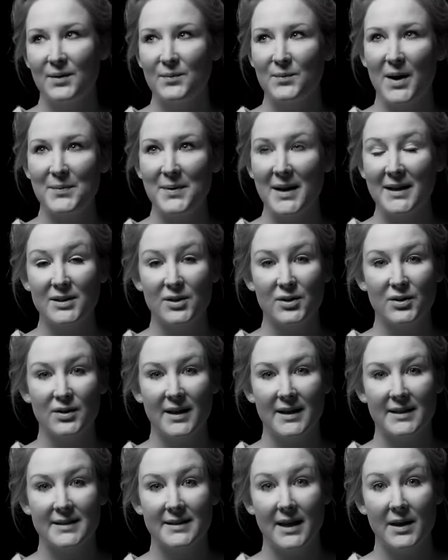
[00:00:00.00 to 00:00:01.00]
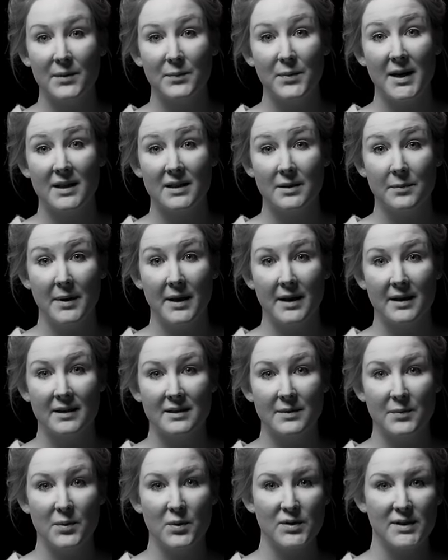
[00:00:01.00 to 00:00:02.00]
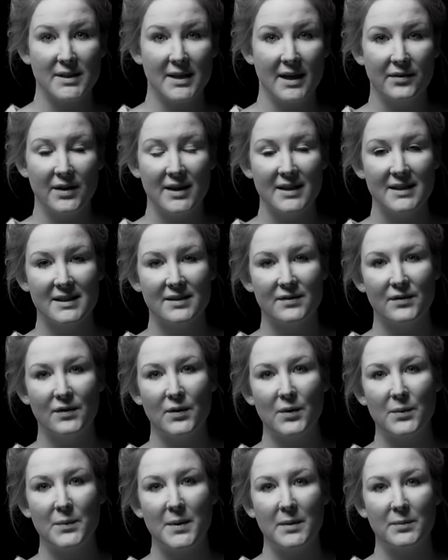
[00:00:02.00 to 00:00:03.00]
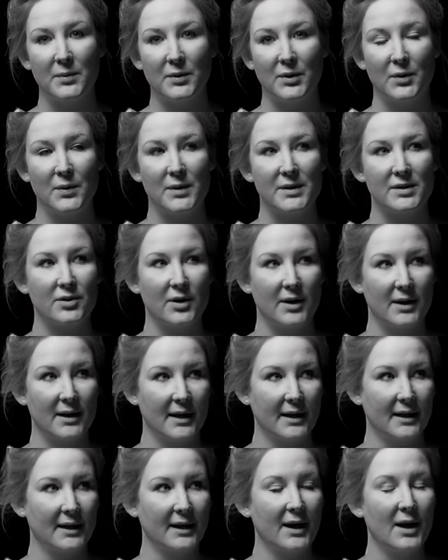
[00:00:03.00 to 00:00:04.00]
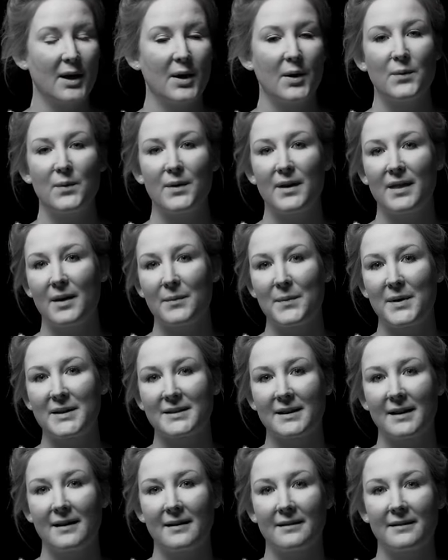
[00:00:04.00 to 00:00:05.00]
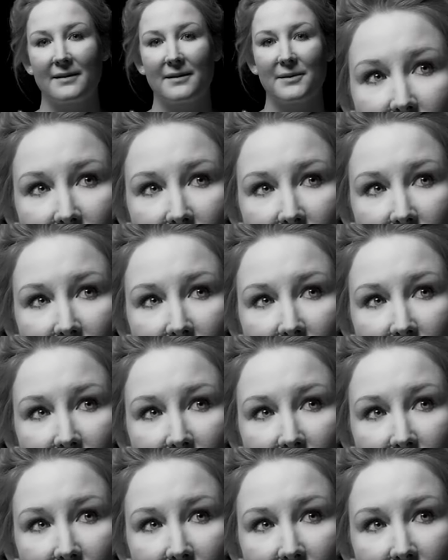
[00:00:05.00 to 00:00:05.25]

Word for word: My Black Dog is a peer to peer support service for people who are struggling with their mental health.